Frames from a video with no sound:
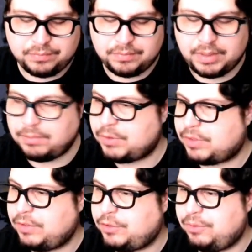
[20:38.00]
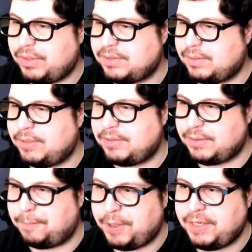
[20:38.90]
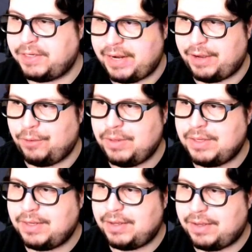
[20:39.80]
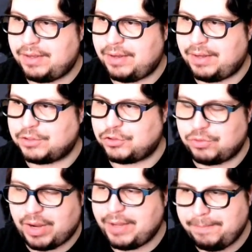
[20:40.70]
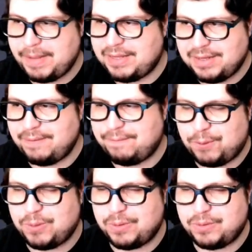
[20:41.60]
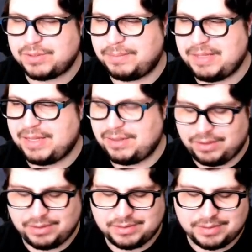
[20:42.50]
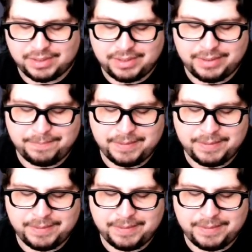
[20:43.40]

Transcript: I'm just going to do this. I'm going to Sabrina now to try and make up for some of that lost time.